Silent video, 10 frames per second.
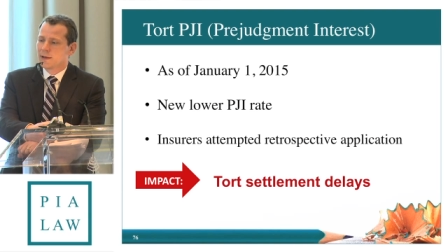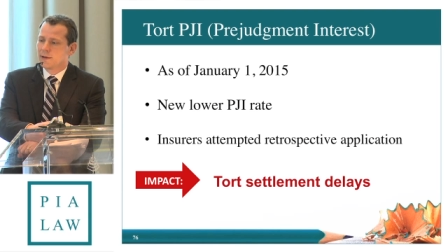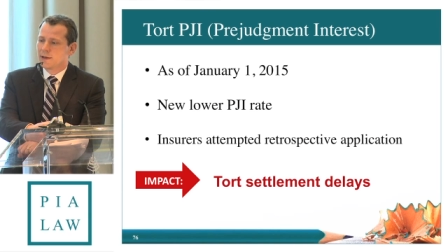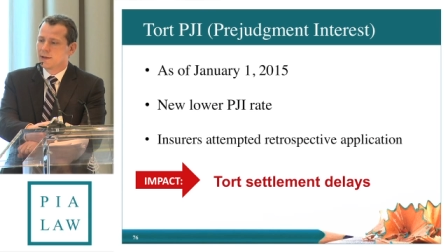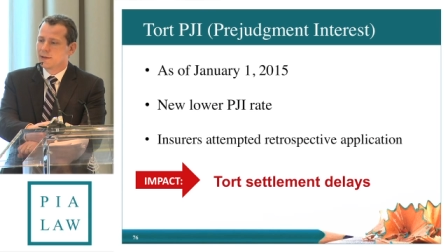
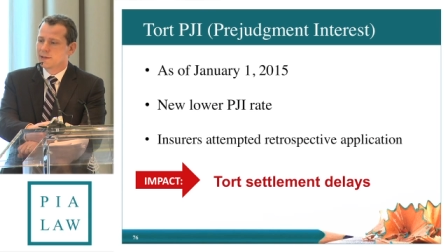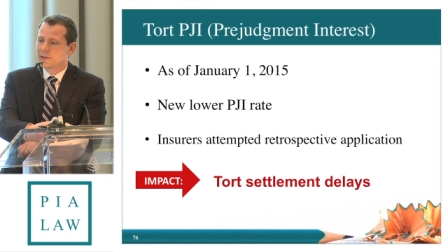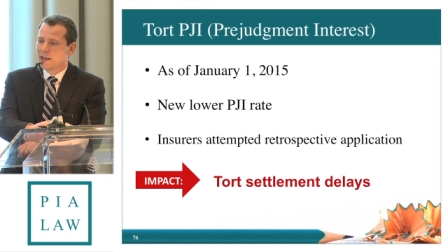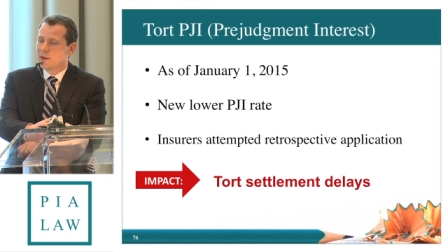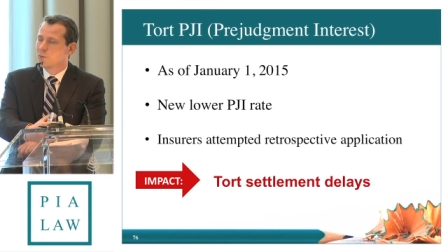the
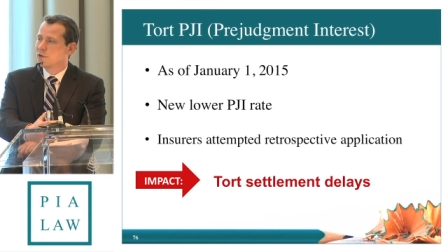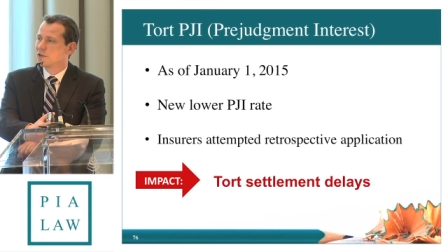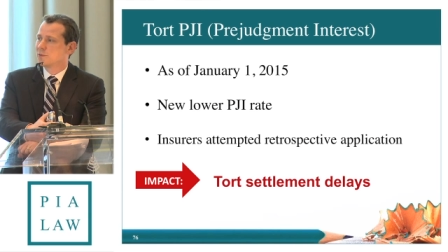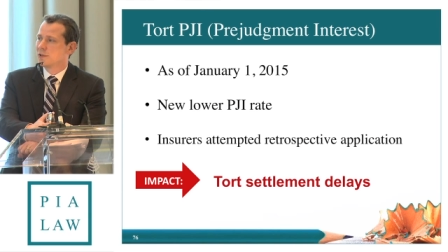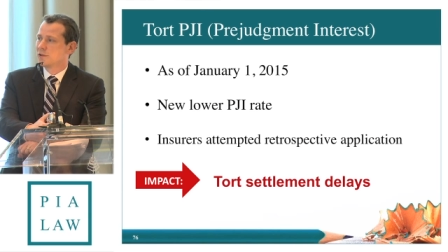same
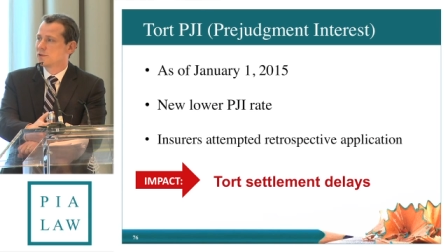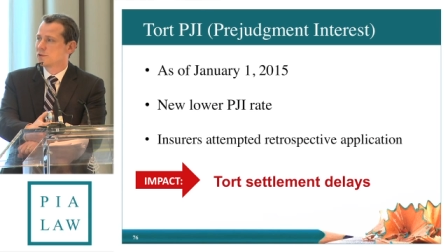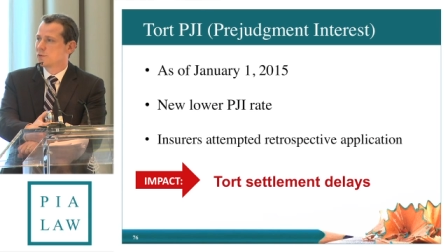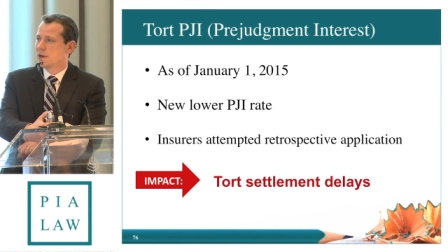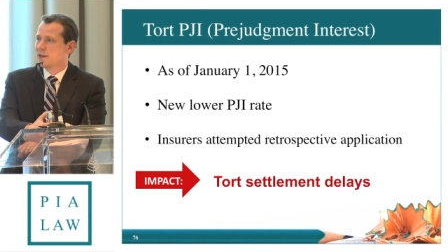prejudgment
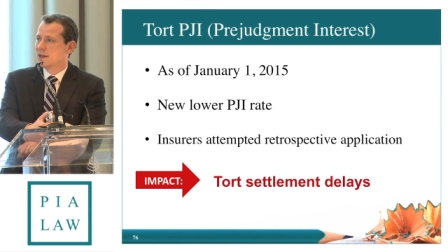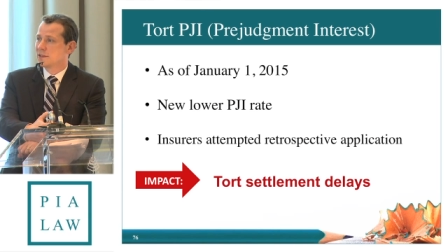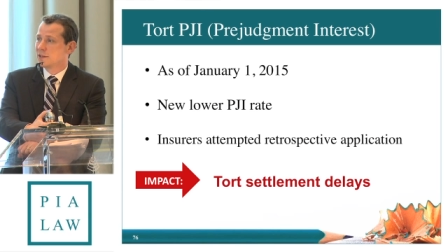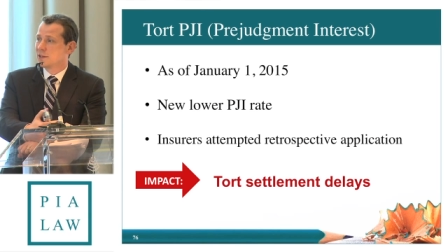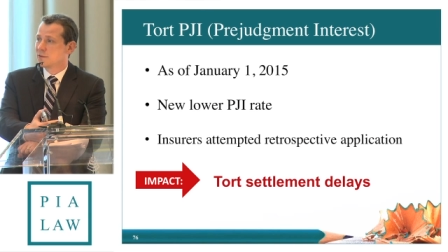interest rate
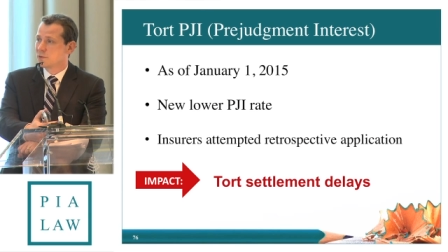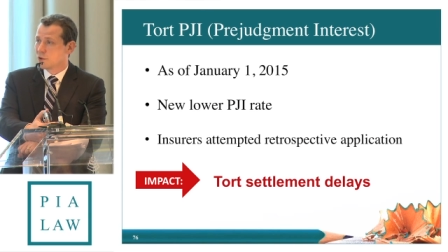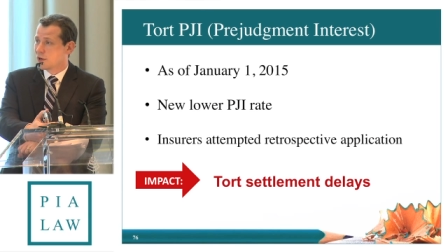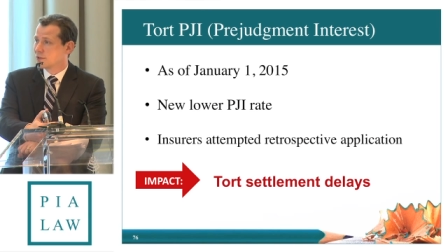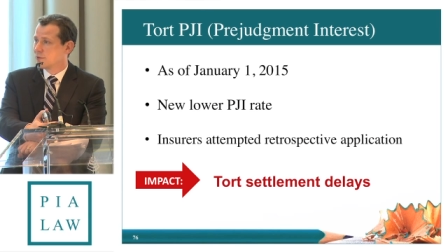as it is for
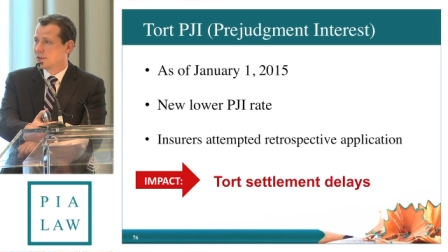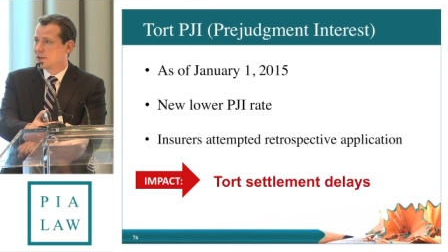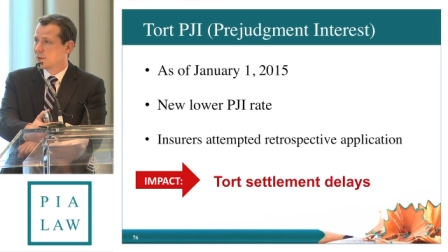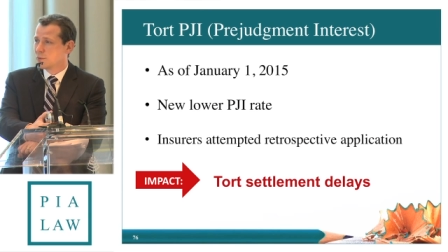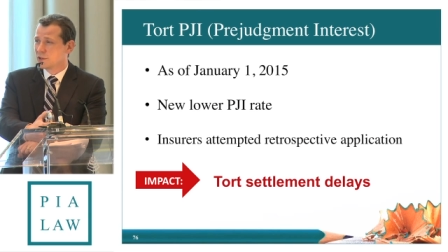loss of
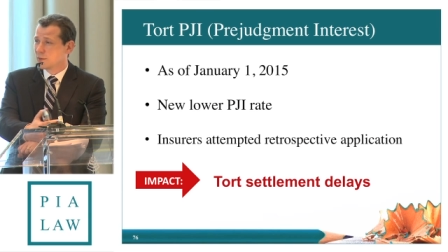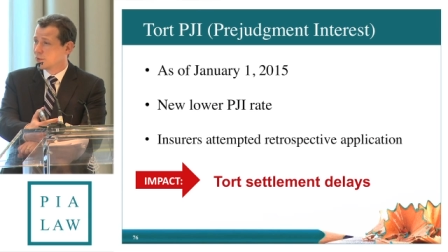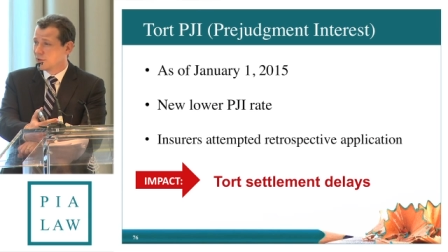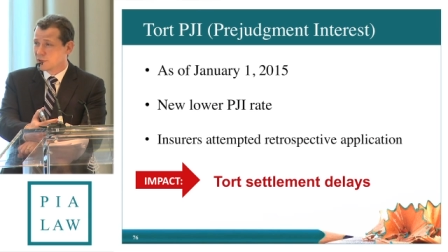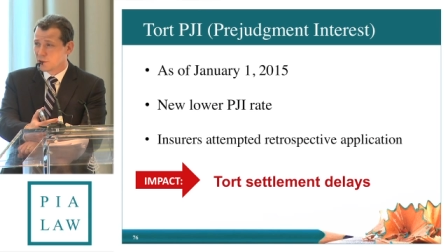income, which I
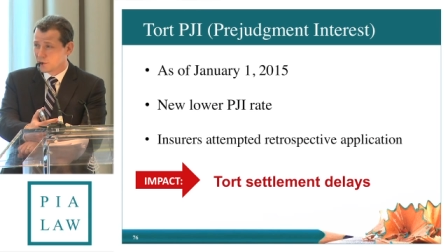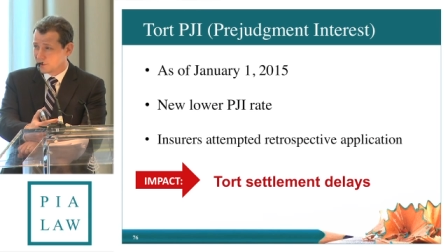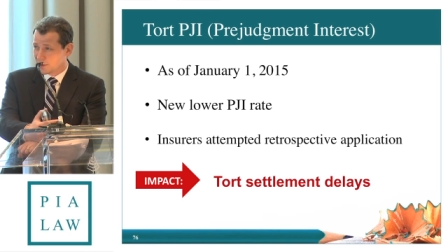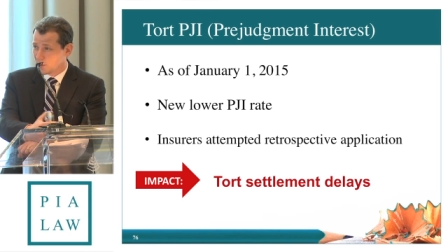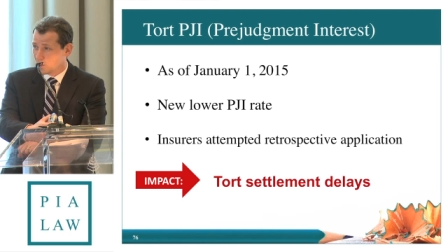believe is
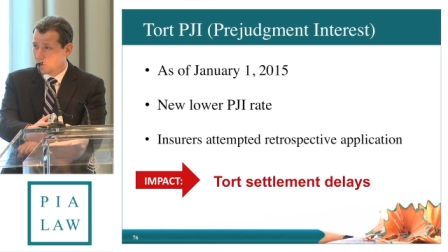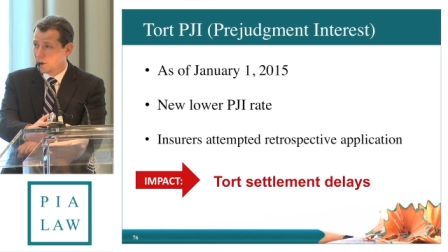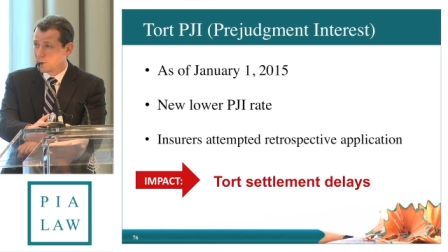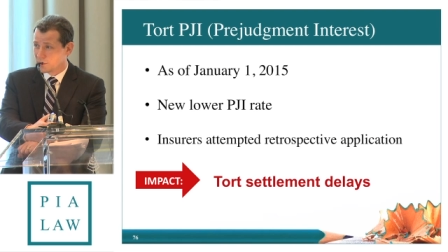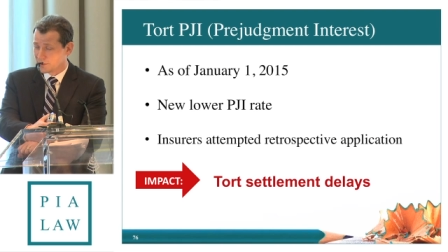currently about
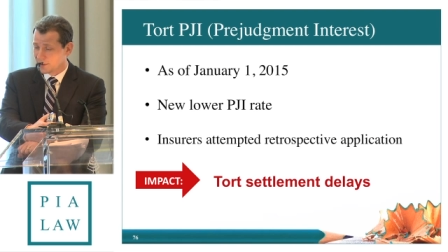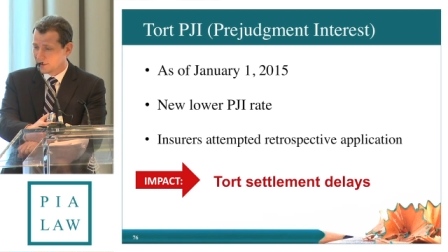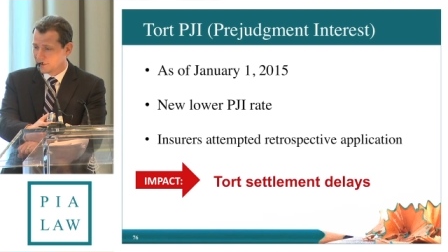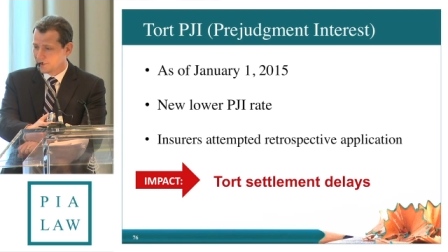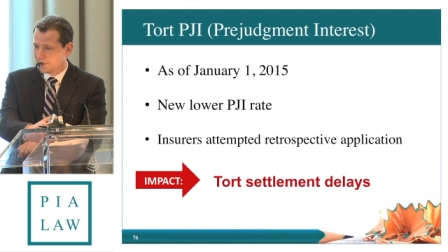
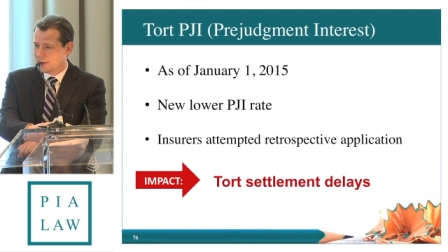1%.